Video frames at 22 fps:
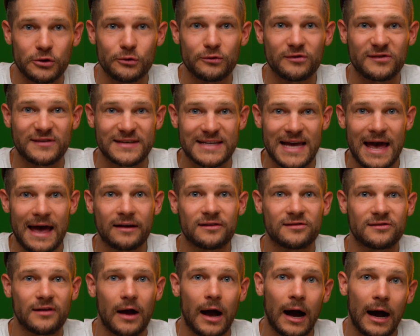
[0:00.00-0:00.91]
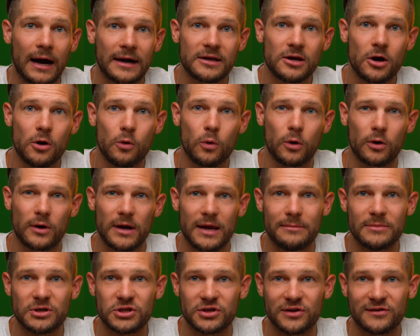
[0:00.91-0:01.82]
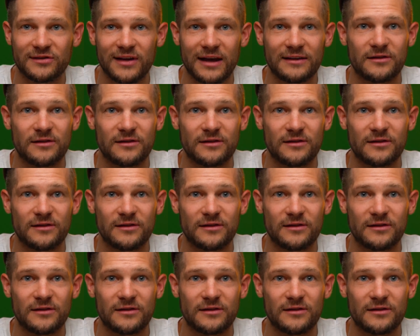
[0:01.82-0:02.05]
Use text, audio, or images